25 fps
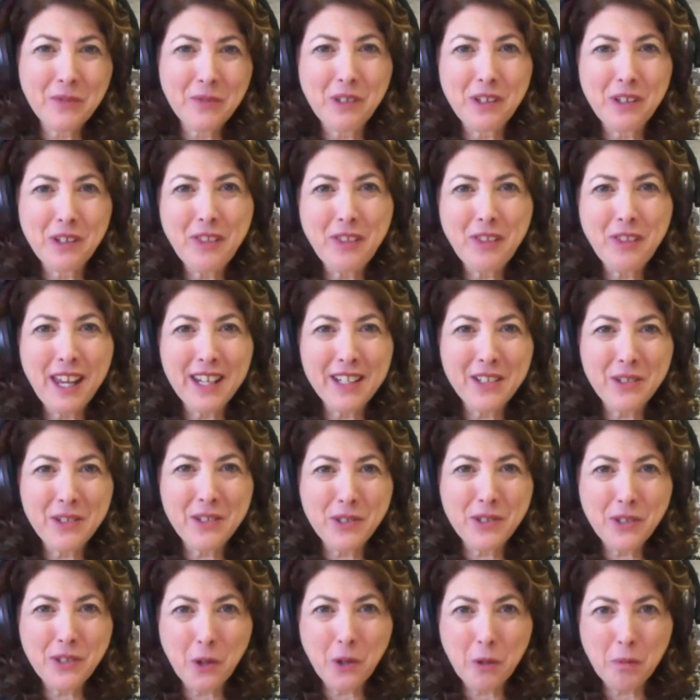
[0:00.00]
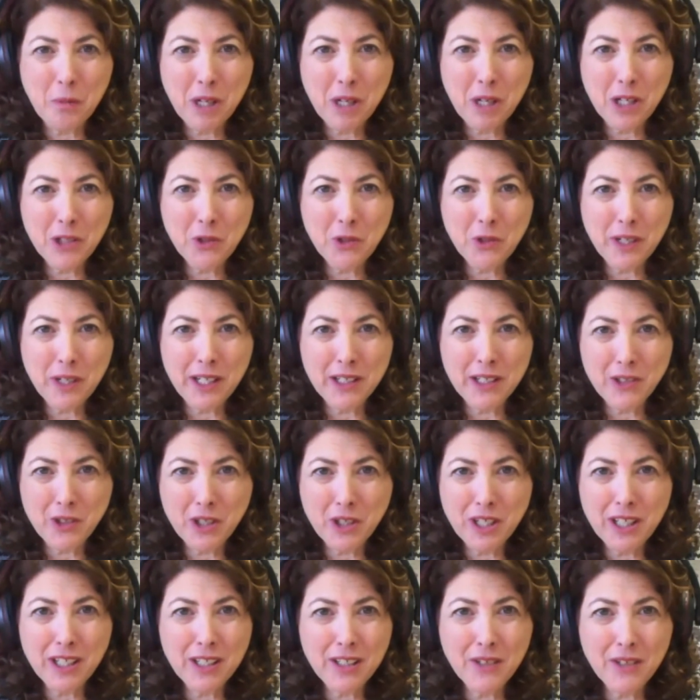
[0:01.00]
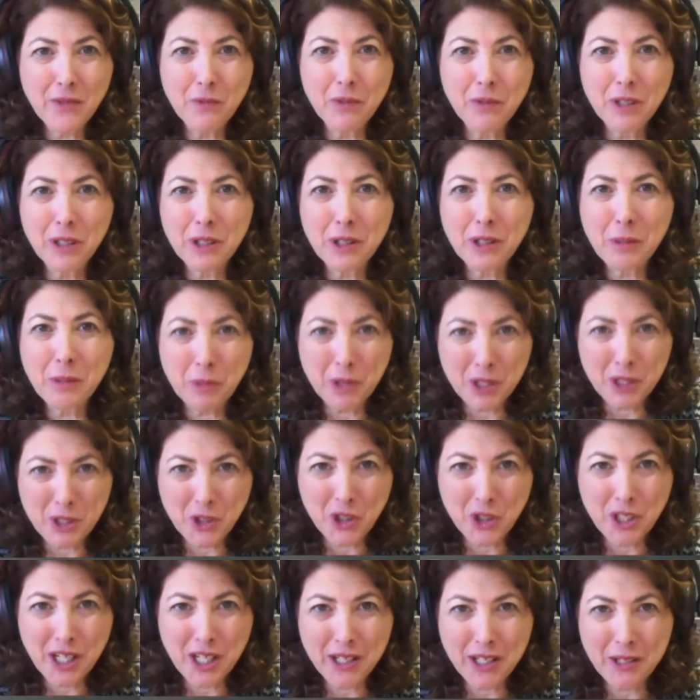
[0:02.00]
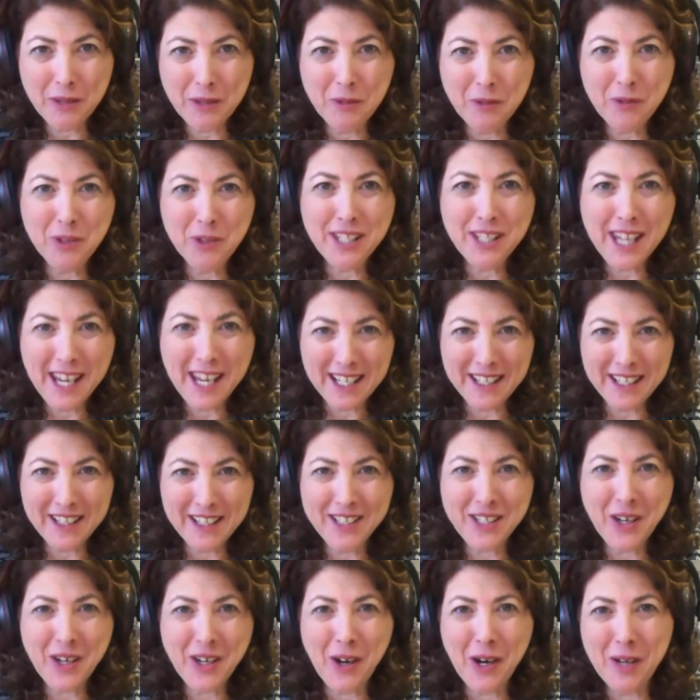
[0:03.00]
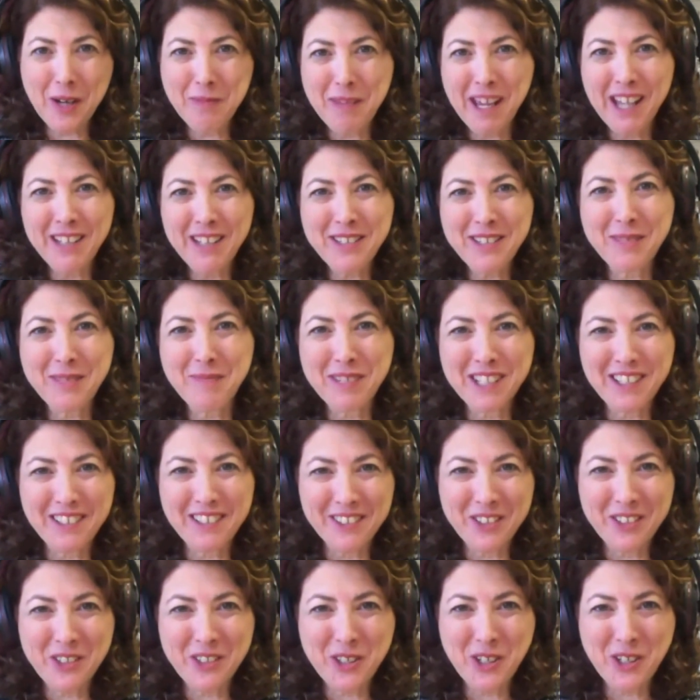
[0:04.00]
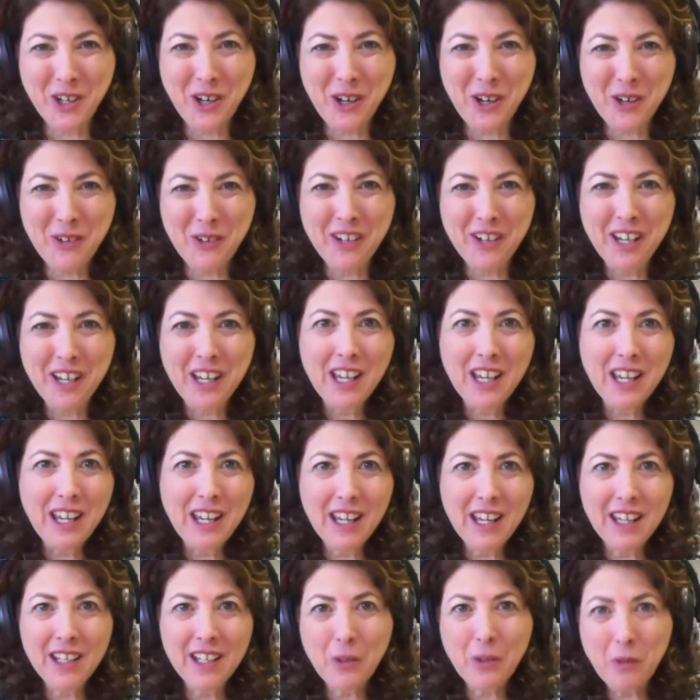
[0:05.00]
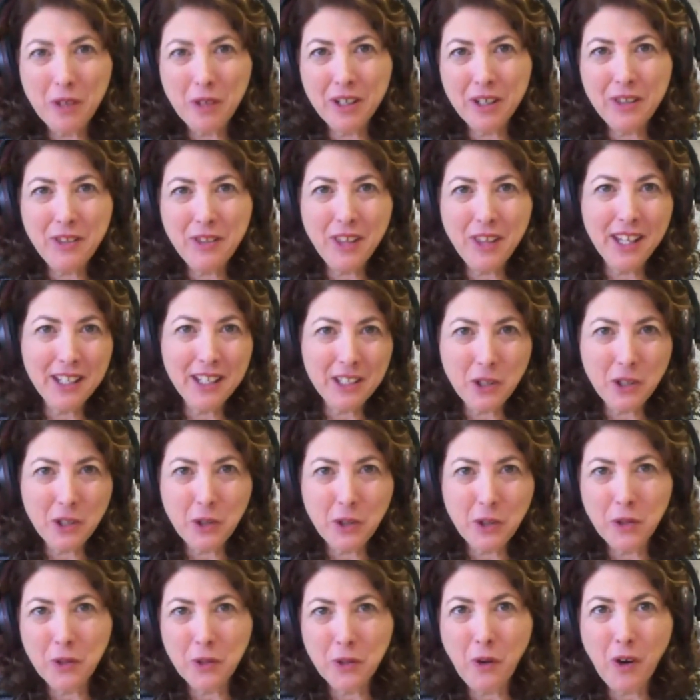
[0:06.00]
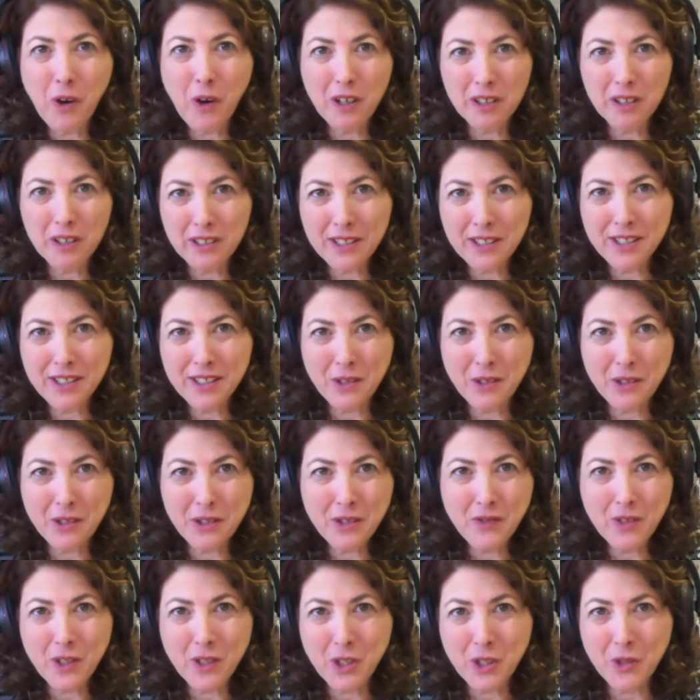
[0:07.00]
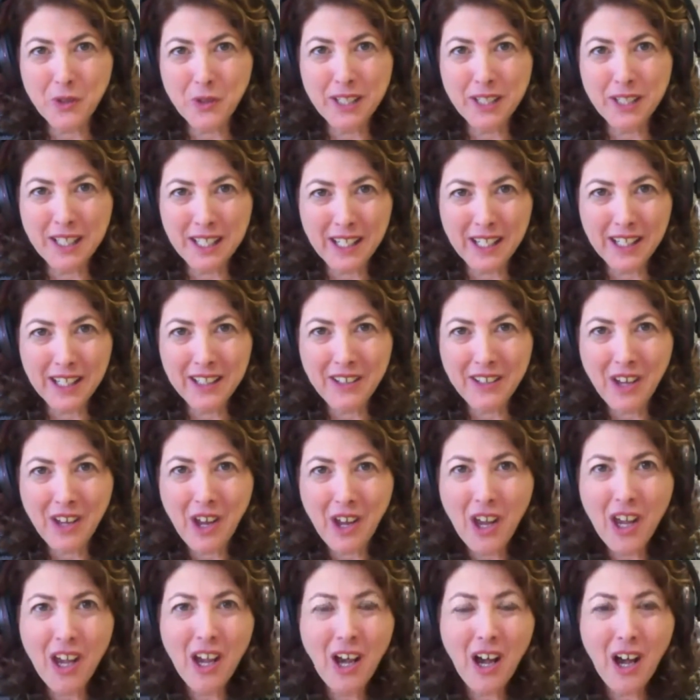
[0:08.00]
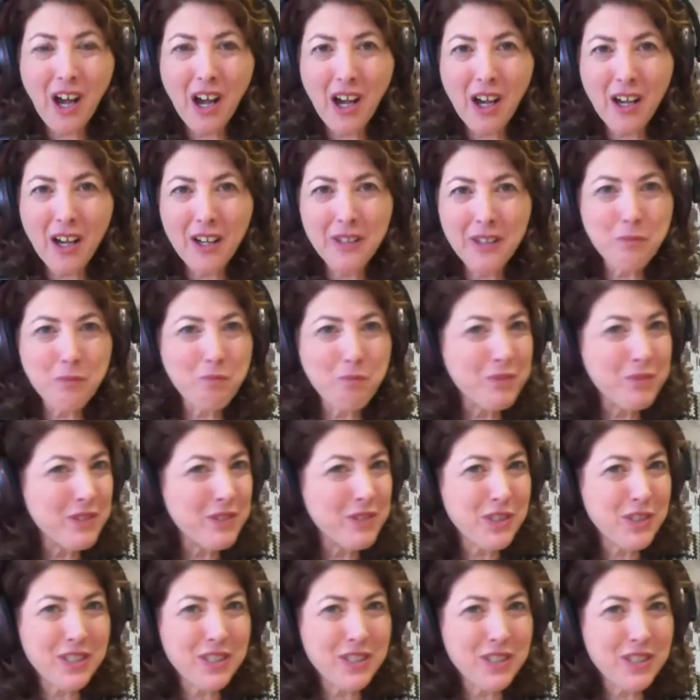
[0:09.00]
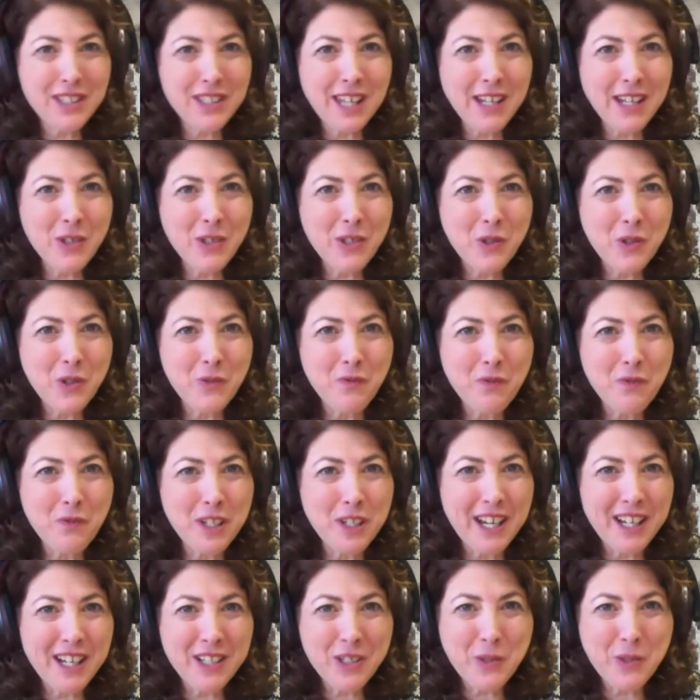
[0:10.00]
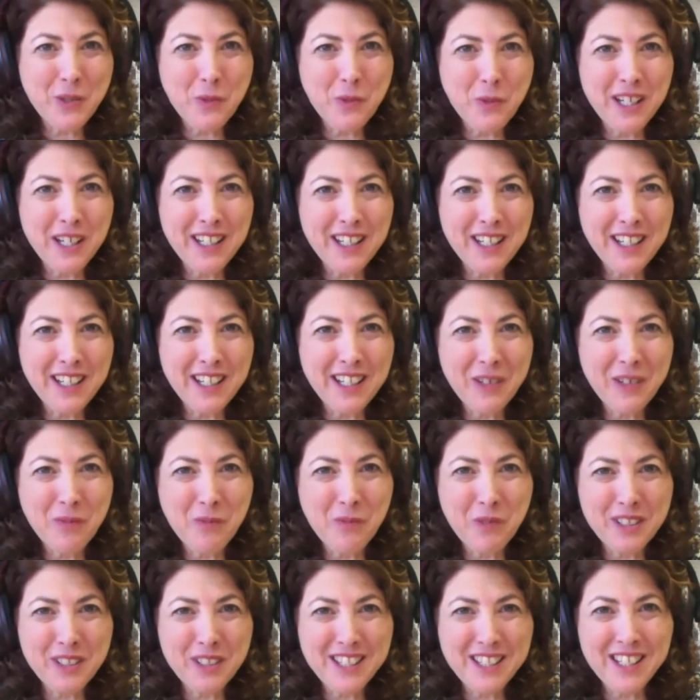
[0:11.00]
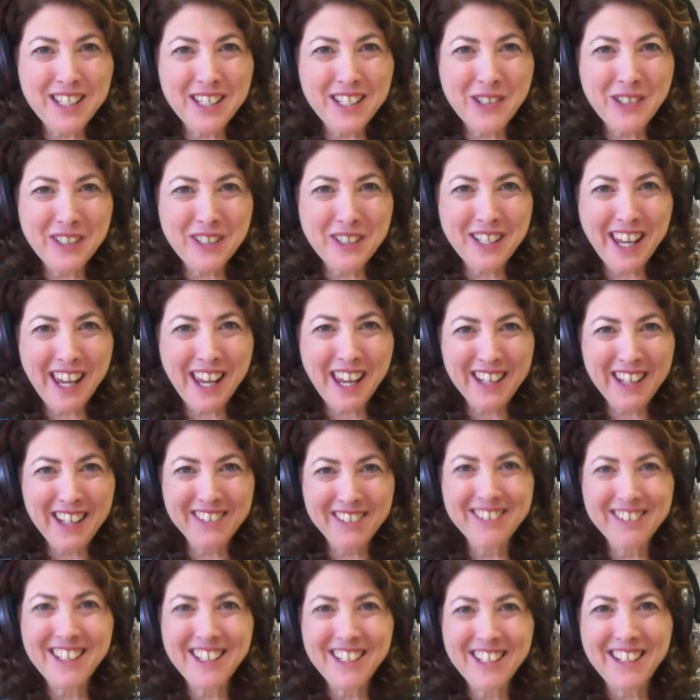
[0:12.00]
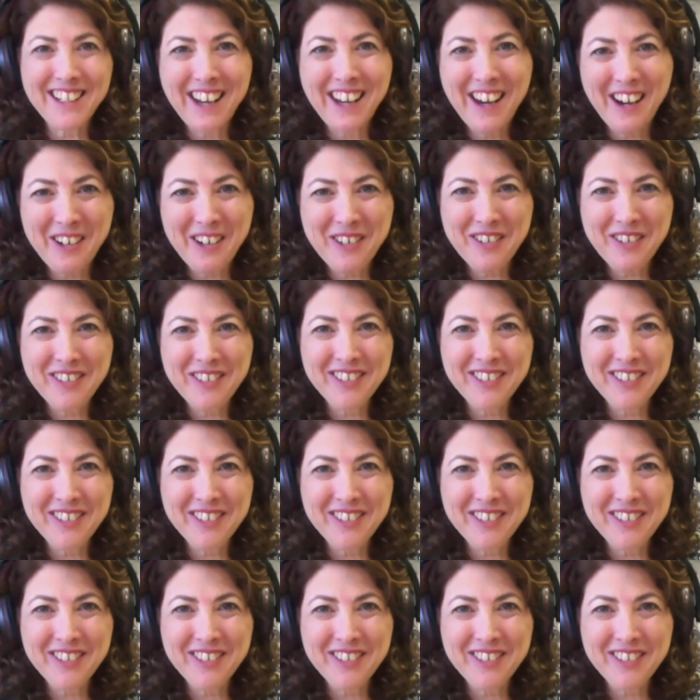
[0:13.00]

Well, thank you so much, Ranjit. Really appreciate you taking the time out to be on the show. And I want to thank you, our listeners, for tuning in. Stay tuned for next week, and we'll see you again. Take care.